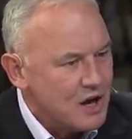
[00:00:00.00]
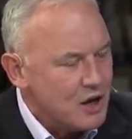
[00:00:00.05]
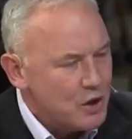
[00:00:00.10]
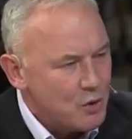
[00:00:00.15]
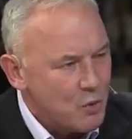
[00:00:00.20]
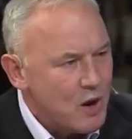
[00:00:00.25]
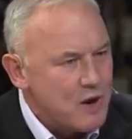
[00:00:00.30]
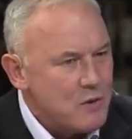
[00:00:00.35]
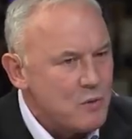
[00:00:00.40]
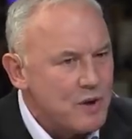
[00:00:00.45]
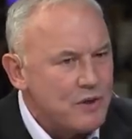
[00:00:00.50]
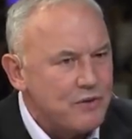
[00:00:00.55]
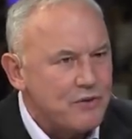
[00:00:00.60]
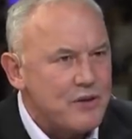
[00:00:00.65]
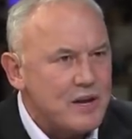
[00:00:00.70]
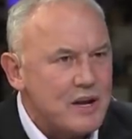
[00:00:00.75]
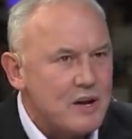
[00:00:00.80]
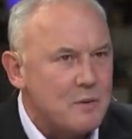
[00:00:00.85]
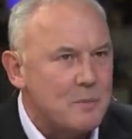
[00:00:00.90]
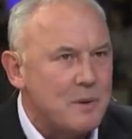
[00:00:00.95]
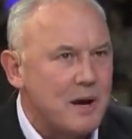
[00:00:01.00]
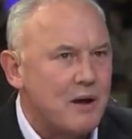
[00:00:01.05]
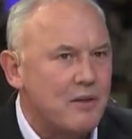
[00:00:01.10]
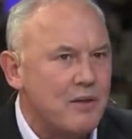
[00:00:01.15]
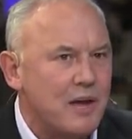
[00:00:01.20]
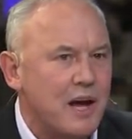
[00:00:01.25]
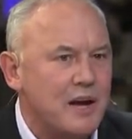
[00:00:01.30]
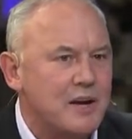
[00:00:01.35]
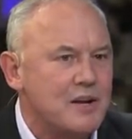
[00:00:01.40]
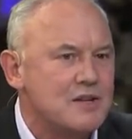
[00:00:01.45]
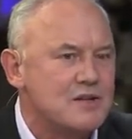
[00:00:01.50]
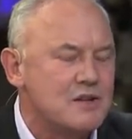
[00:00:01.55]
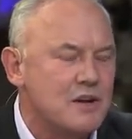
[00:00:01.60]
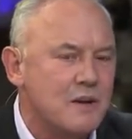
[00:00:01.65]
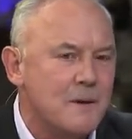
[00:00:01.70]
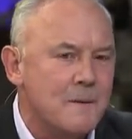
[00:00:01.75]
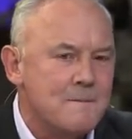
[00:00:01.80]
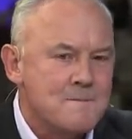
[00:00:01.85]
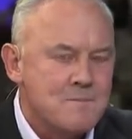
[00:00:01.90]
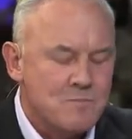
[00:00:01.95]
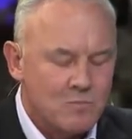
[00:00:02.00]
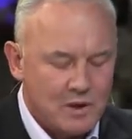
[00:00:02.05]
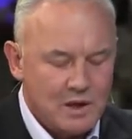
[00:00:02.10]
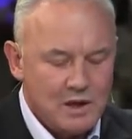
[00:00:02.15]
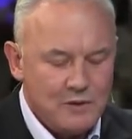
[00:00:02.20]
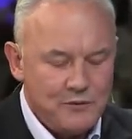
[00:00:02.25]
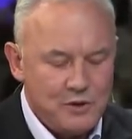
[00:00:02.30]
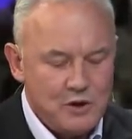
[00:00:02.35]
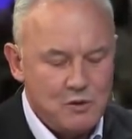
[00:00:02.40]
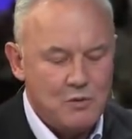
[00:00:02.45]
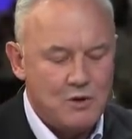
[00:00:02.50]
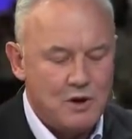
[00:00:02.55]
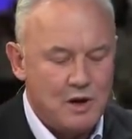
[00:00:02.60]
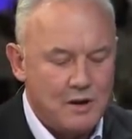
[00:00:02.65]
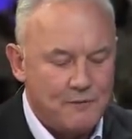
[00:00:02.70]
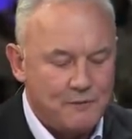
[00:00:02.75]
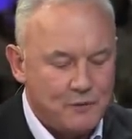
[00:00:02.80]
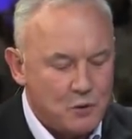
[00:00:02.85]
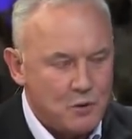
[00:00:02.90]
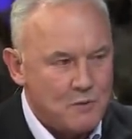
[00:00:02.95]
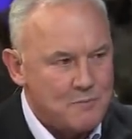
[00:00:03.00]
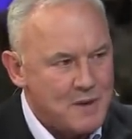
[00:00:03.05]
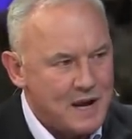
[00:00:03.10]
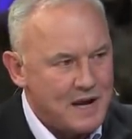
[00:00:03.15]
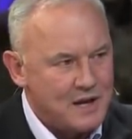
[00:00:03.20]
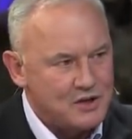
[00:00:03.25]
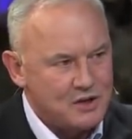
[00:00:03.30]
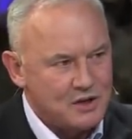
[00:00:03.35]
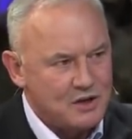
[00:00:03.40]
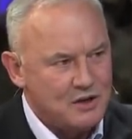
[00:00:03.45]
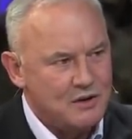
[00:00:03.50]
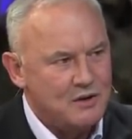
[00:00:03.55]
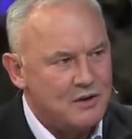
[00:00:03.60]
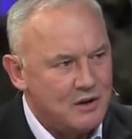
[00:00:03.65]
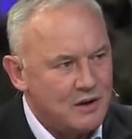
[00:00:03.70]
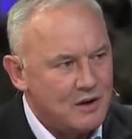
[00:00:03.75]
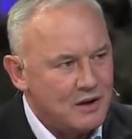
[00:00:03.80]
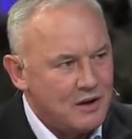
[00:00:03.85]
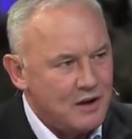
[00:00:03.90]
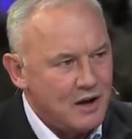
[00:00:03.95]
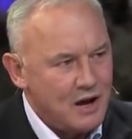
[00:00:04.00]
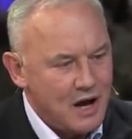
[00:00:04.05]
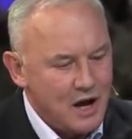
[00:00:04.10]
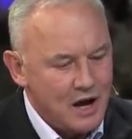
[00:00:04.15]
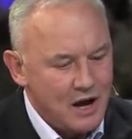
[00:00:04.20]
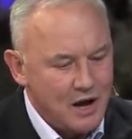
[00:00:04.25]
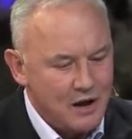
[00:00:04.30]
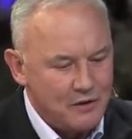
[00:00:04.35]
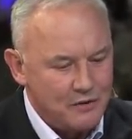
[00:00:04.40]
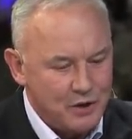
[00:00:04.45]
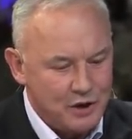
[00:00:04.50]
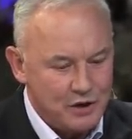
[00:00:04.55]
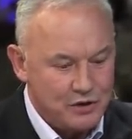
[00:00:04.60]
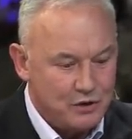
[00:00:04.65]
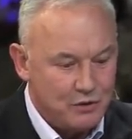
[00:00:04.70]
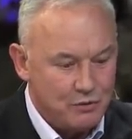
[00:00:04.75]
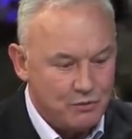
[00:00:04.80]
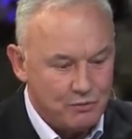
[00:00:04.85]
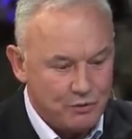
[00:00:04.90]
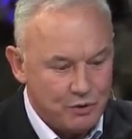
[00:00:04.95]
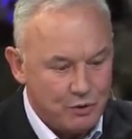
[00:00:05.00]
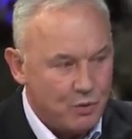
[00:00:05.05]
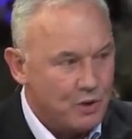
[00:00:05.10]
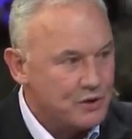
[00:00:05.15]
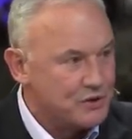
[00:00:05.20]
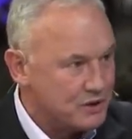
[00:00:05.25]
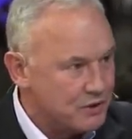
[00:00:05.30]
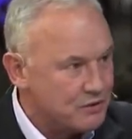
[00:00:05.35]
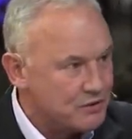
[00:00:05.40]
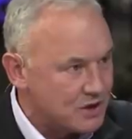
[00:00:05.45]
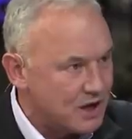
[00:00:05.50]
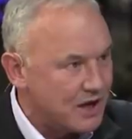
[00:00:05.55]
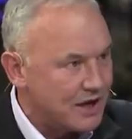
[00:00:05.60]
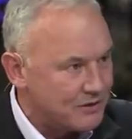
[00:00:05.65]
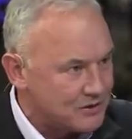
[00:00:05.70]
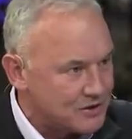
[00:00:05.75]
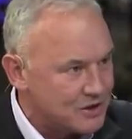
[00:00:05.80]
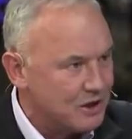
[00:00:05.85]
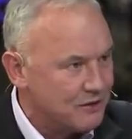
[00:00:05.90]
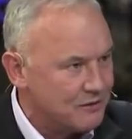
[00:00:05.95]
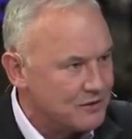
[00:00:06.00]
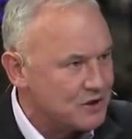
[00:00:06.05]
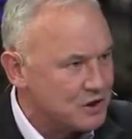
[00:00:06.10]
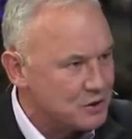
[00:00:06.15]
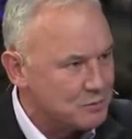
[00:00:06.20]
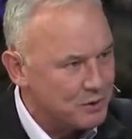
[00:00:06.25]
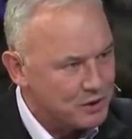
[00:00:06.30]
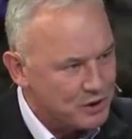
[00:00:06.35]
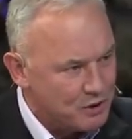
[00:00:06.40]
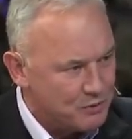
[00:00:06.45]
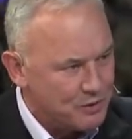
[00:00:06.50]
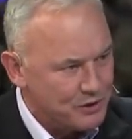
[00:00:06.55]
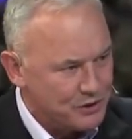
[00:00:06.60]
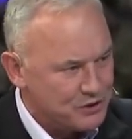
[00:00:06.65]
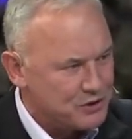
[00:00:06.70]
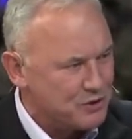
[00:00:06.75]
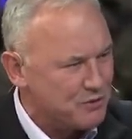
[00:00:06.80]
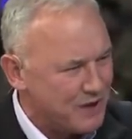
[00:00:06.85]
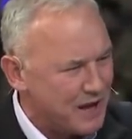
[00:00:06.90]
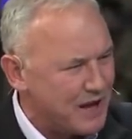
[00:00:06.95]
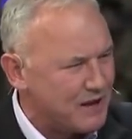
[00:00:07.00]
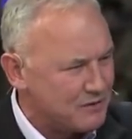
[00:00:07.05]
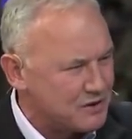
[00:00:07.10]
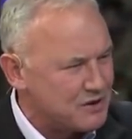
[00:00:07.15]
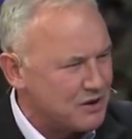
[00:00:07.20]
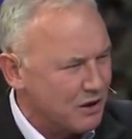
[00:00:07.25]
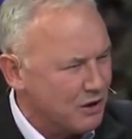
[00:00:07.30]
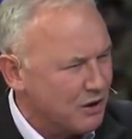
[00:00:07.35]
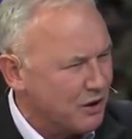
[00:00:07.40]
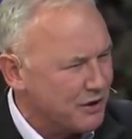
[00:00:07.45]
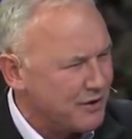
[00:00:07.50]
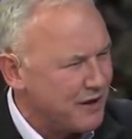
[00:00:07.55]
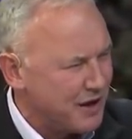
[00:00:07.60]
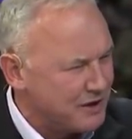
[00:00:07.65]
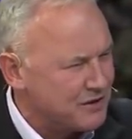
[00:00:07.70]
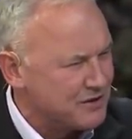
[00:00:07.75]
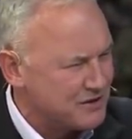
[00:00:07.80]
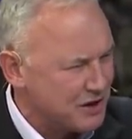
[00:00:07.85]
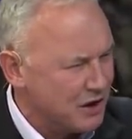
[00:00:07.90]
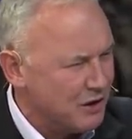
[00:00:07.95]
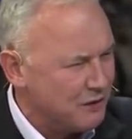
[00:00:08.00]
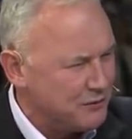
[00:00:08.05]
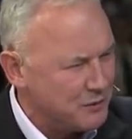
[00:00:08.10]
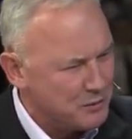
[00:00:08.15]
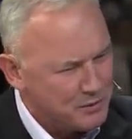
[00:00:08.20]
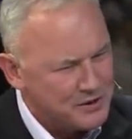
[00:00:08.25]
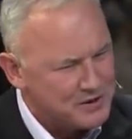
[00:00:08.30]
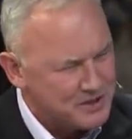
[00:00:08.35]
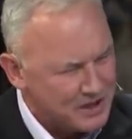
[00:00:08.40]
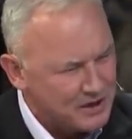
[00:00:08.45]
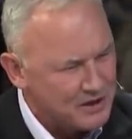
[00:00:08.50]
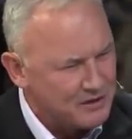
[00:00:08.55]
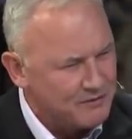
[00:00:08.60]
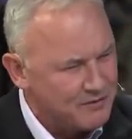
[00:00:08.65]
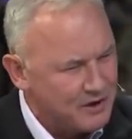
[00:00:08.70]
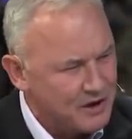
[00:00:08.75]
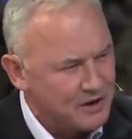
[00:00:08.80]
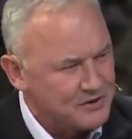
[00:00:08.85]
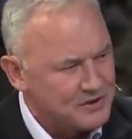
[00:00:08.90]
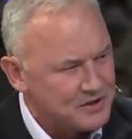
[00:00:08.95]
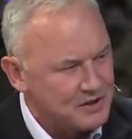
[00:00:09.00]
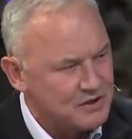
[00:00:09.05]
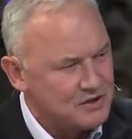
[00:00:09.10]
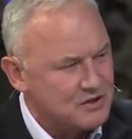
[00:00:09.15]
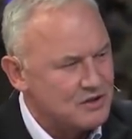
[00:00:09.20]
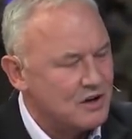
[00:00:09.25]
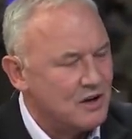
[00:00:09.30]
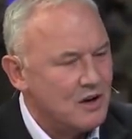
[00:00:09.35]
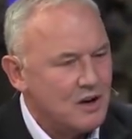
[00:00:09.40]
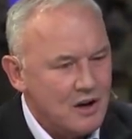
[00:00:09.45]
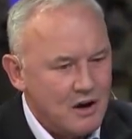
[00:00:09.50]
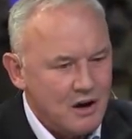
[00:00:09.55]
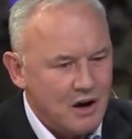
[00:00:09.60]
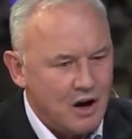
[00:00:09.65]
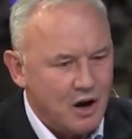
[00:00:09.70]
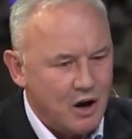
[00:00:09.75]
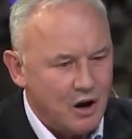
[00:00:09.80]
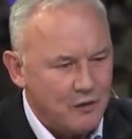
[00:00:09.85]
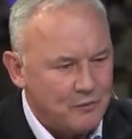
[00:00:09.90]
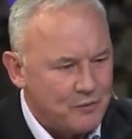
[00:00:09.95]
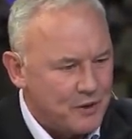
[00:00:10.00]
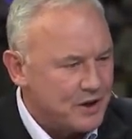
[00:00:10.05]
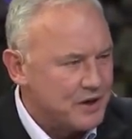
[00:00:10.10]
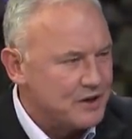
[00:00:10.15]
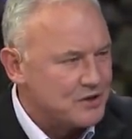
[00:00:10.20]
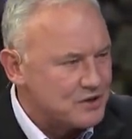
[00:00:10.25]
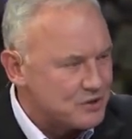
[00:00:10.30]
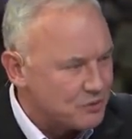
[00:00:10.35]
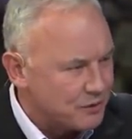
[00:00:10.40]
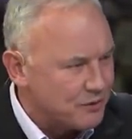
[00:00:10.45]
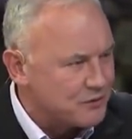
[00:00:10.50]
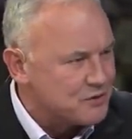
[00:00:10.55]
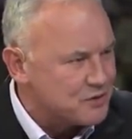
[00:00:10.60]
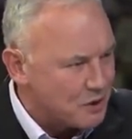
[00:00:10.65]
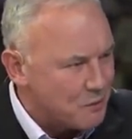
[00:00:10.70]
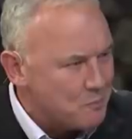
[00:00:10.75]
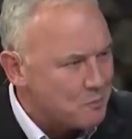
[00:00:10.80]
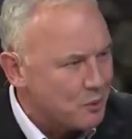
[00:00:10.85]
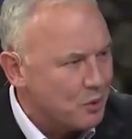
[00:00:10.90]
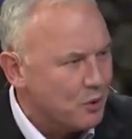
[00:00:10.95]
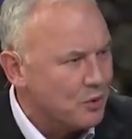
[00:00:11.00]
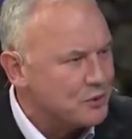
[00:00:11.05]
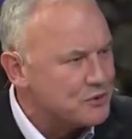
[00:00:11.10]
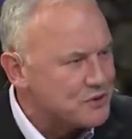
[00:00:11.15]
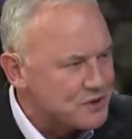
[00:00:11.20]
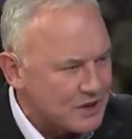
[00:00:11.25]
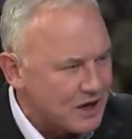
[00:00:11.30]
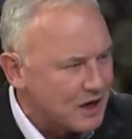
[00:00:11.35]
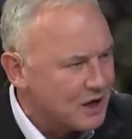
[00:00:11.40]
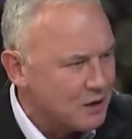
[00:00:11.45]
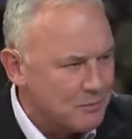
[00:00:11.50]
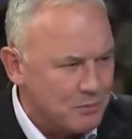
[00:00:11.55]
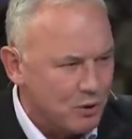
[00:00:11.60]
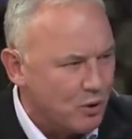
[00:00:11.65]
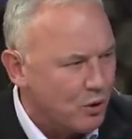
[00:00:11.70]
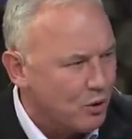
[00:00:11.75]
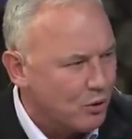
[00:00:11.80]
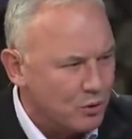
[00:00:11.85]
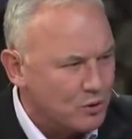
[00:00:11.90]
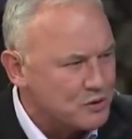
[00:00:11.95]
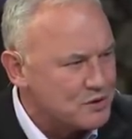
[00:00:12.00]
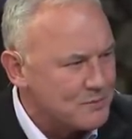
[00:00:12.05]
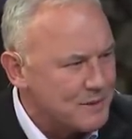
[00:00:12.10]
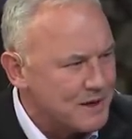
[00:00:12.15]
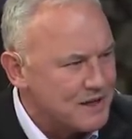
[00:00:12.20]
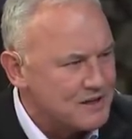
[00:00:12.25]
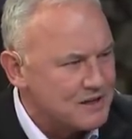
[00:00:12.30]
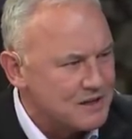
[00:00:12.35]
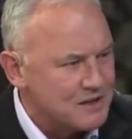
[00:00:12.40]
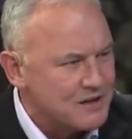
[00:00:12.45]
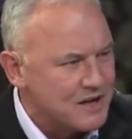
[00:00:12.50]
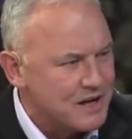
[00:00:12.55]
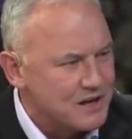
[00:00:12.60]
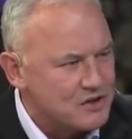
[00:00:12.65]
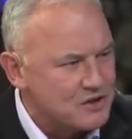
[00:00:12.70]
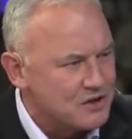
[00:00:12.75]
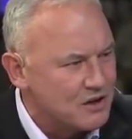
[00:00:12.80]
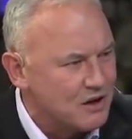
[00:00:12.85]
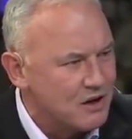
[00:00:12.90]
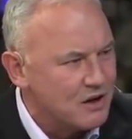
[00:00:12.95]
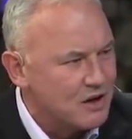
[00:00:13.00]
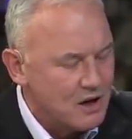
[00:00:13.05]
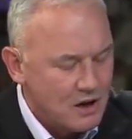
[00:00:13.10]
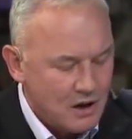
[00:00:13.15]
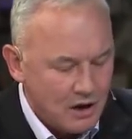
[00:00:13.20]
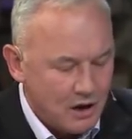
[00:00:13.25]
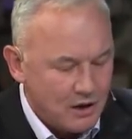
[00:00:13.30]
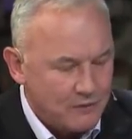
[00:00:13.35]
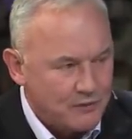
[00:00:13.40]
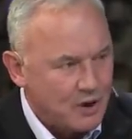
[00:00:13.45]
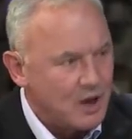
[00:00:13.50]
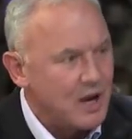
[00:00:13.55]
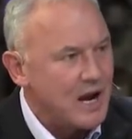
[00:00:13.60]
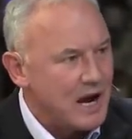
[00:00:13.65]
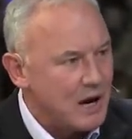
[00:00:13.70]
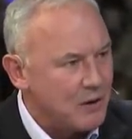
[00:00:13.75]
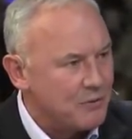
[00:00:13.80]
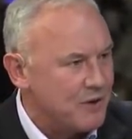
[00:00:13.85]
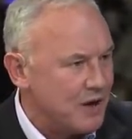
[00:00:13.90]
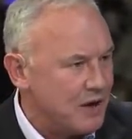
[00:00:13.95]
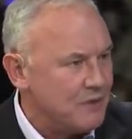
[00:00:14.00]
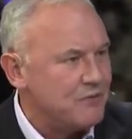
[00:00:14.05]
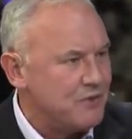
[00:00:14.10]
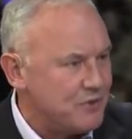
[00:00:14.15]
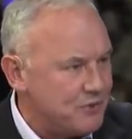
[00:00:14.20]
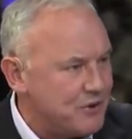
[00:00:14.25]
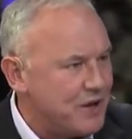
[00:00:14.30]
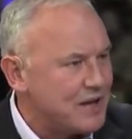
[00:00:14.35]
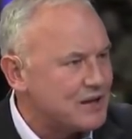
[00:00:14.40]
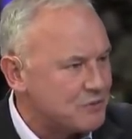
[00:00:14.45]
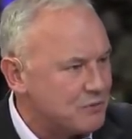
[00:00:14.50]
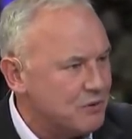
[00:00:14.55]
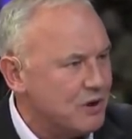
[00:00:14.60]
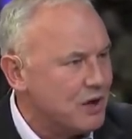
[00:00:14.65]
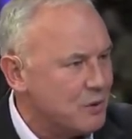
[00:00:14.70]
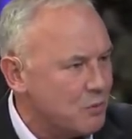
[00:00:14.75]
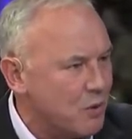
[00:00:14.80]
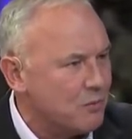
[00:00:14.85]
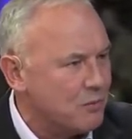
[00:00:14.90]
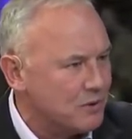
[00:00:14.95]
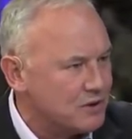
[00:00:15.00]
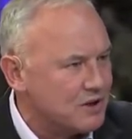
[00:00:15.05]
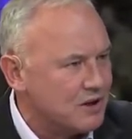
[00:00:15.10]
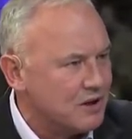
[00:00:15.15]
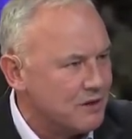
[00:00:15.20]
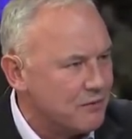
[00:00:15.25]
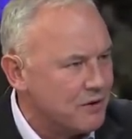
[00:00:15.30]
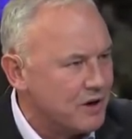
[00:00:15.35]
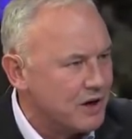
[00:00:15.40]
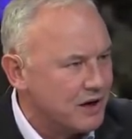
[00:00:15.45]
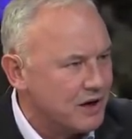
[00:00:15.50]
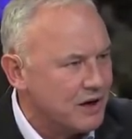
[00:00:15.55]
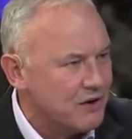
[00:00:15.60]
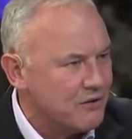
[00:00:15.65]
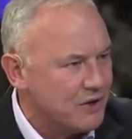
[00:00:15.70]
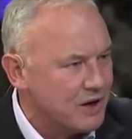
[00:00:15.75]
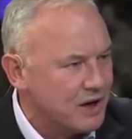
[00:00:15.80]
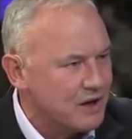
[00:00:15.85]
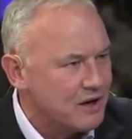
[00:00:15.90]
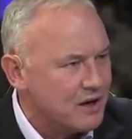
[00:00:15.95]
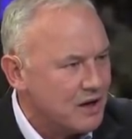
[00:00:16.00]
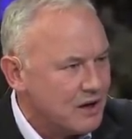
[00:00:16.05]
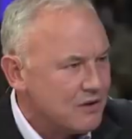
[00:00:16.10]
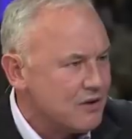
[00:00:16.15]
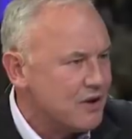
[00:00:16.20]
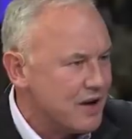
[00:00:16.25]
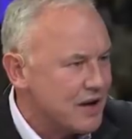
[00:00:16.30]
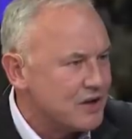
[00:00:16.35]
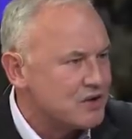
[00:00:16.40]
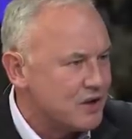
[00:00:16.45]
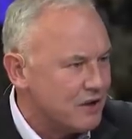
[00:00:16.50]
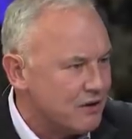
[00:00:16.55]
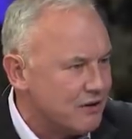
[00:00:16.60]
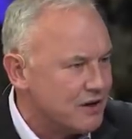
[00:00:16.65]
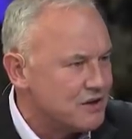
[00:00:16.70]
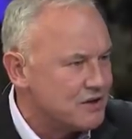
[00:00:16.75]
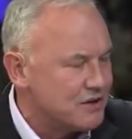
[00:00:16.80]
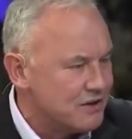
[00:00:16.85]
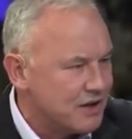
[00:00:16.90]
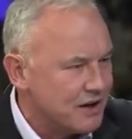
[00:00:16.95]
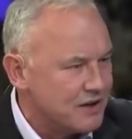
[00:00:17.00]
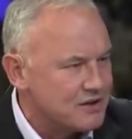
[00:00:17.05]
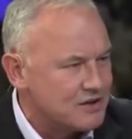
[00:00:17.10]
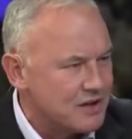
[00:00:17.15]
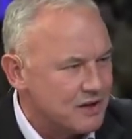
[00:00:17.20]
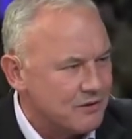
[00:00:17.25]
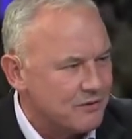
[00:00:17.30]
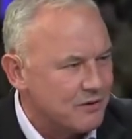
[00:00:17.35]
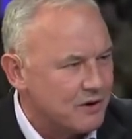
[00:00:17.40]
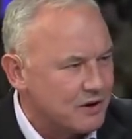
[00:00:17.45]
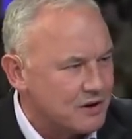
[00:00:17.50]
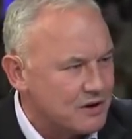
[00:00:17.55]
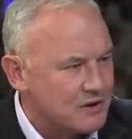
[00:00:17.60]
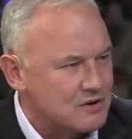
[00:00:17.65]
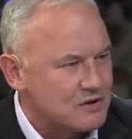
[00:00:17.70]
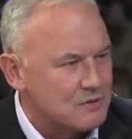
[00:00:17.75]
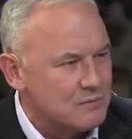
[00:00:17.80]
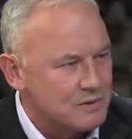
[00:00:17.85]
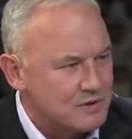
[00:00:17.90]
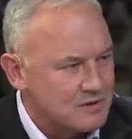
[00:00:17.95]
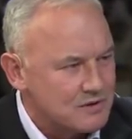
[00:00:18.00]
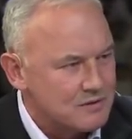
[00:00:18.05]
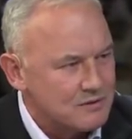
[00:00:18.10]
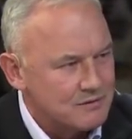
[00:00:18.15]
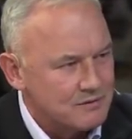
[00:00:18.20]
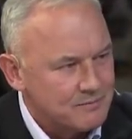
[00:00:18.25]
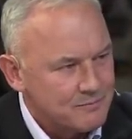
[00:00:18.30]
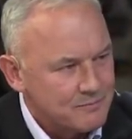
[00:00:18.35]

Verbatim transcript: And the way we think about that is that if you, if you imagine uh, that you, you want to use cloud services, but you want to do that, a lot of that yourself, you want to take advantage of the sort of simple, scalable, automated nature of cloud, then that's really what we're delivering in the, the next generation data center for our customers.